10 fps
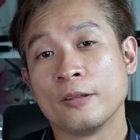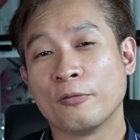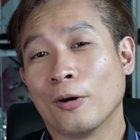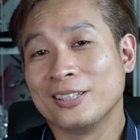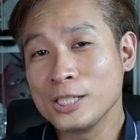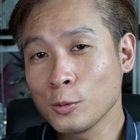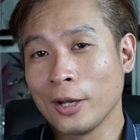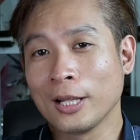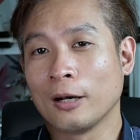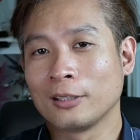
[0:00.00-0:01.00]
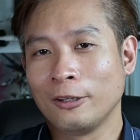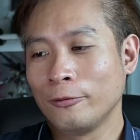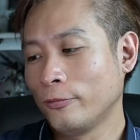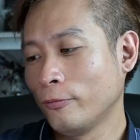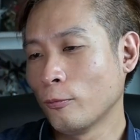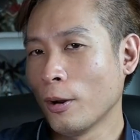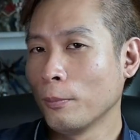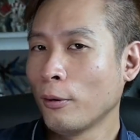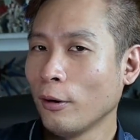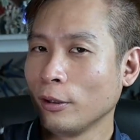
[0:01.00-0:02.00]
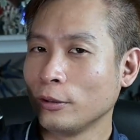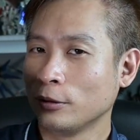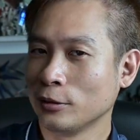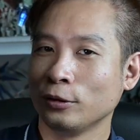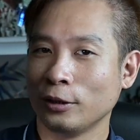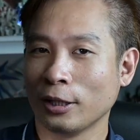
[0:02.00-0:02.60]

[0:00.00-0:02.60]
For this one, I'll give 1 point to the